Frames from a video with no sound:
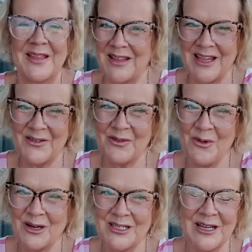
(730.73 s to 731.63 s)
Thank you for
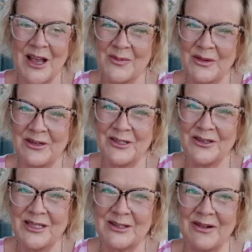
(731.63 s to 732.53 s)
watching. Hope you
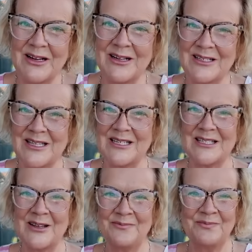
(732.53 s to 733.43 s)
enjoyed this one, and I'll see you
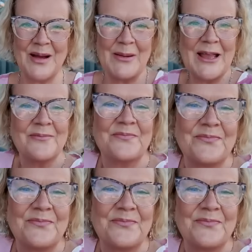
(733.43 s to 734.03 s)
soon. Bye bye.